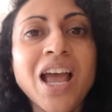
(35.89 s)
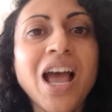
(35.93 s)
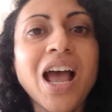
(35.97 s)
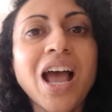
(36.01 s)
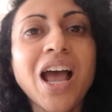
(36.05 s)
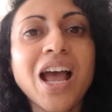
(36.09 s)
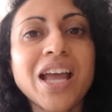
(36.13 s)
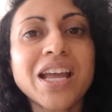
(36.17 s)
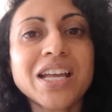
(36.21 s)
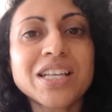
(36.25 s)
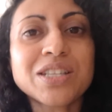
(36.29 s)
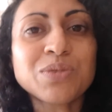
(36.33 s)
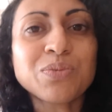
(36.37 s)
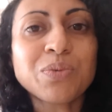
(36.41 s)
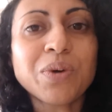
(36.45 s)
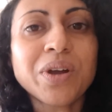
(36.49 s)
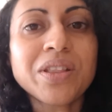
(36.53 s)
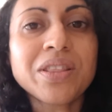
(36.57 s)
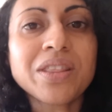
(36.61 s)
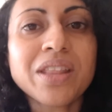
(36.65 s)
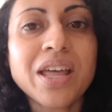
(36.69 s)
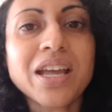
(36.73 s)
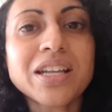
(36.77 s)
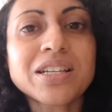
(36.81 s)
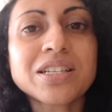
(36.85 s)
Uh, it's
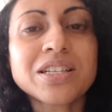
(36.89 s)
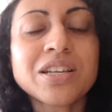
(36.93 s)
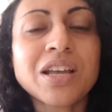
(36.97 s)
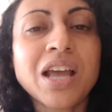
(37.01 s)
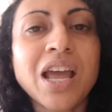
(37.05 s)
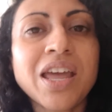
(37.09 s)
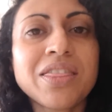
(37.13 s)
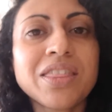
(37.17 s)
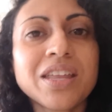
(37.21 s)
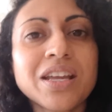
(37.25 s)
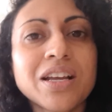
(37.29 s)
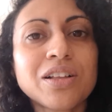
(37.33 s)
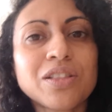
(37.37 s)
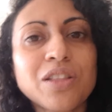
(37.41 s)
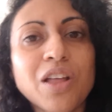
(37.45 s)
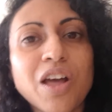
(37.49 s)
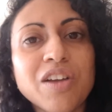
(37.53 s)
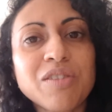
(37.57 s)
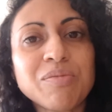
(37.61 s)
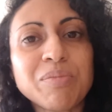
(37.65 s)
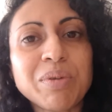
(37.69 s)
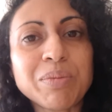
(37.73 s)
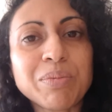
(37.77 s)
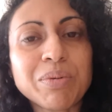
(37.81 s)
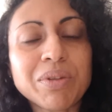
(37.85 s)
one that I think a lot
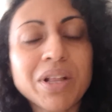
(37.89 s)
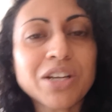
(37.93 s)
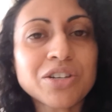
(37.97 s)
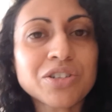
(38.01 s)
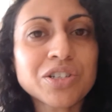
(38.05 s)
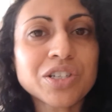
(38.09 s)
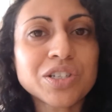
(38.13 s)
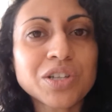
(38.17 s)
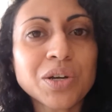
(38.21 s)
of people actually